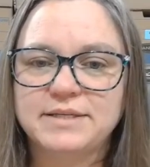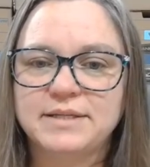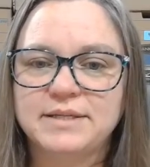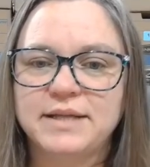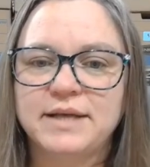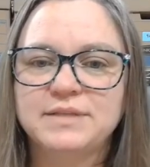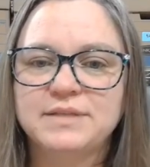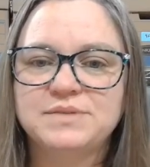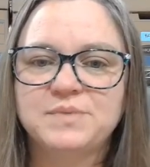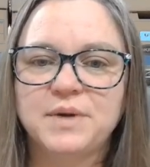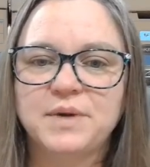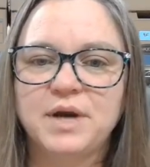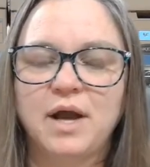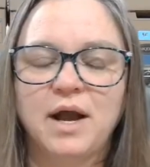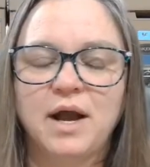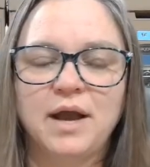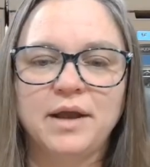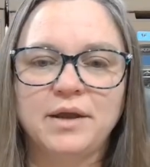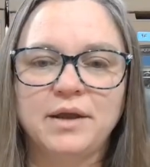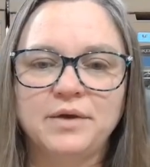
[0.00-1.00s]
and that's where
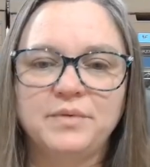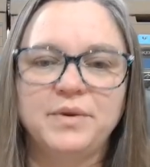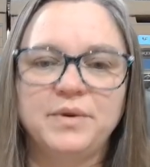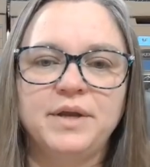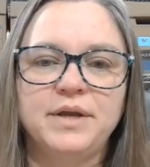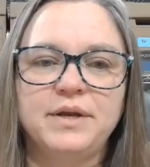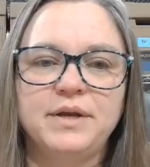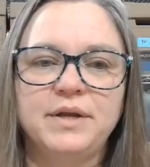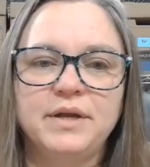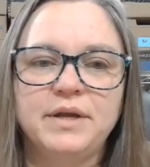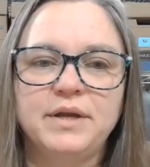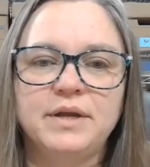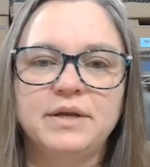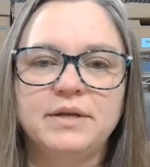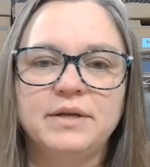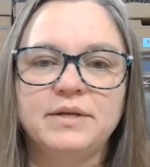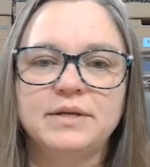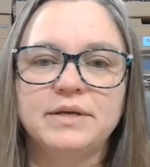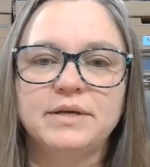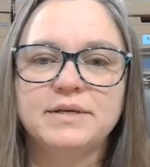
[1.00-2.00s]
I go in
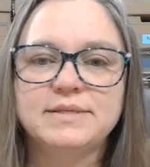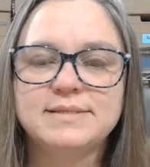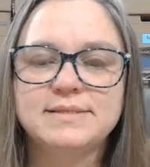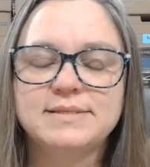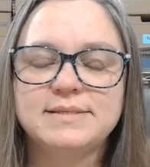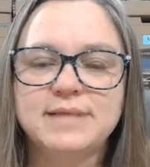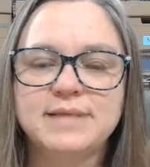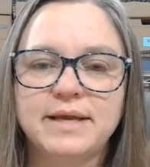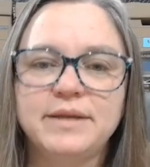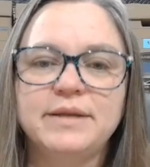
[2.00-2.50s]
and send